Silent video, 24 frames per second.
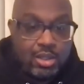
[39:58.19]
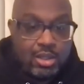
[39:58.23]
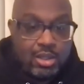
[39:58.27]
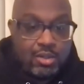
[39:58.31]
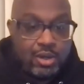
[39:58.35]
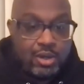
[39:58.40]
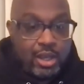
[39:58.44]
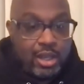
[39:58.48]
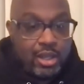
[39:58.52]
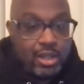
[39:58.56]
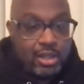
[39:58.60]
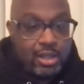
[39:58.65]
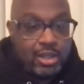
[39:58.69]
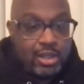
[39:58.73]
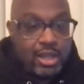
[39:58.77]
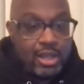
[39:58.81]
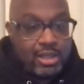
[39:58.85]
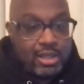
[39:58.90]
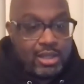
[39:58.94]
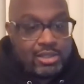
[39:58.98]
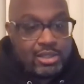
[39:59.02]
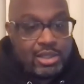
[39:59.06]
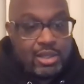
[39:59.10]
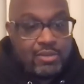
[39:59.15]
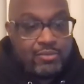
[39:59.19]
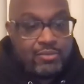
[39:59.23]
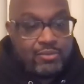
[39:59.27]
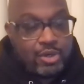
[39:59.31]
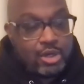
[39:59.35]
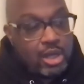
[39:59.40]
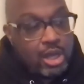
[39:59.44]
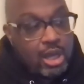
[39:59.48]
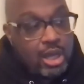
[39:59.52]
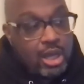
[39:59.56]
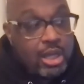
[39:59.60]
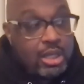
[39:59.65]
right? And like I said,
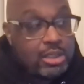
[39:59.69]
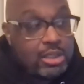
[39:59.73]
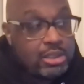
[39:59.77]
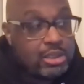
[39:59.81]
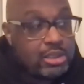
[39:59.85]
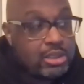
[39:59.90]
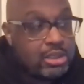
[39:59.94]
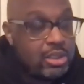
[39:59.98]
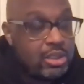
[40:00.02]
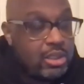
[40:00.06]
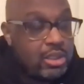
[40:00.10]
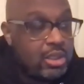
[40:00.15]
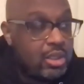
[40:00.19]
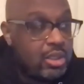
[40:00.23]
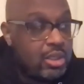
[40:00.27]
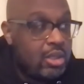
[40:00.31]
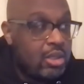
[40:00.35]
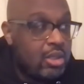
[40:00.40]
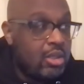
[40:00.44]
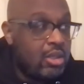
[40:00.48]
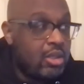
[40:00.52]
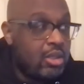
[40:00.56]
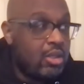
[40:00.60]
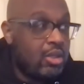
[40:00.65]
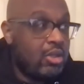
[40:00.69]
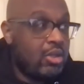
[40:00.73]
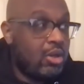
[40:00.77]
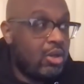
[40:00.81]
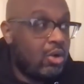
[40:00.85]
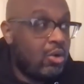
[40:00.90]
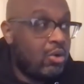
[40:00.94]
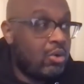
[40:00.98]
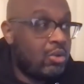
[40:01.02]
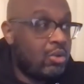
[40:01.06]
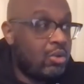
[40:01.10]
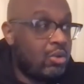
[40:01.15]
for us, you
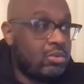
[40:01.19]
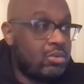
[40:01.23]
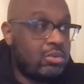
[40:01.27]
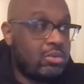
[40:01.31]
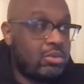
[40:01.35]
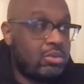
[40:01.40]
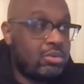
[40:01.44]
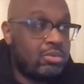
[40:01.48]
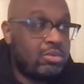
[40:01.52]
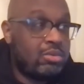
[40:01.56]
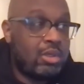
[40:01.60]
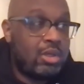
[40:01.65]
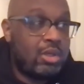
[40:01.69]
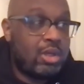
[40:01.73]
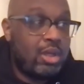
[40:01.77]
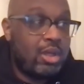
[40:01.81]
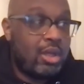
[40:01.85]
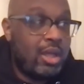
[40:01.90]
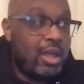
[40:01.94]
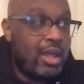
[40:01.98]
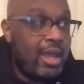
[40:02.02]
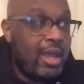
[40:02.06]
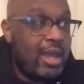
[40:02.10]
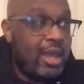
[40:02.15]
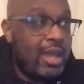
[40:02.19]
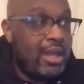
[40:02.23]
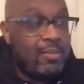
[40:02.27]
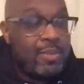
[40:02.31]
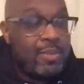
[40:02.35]
know, any